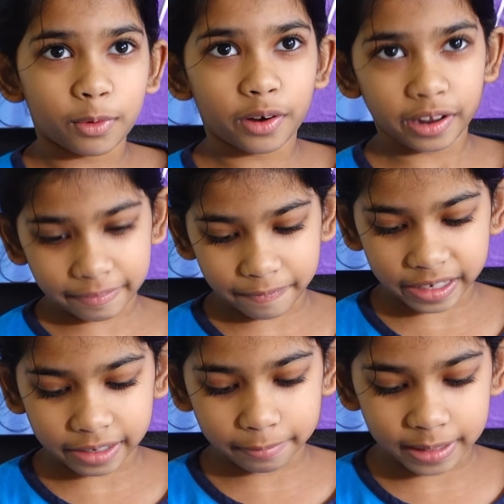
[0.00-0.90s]
more if
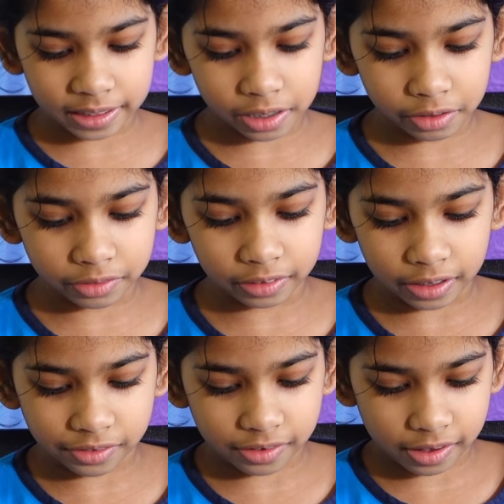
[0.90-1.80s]
it can be a little
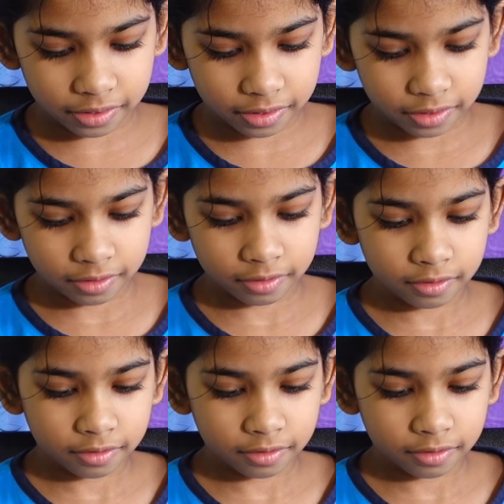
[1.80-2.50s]
delicious.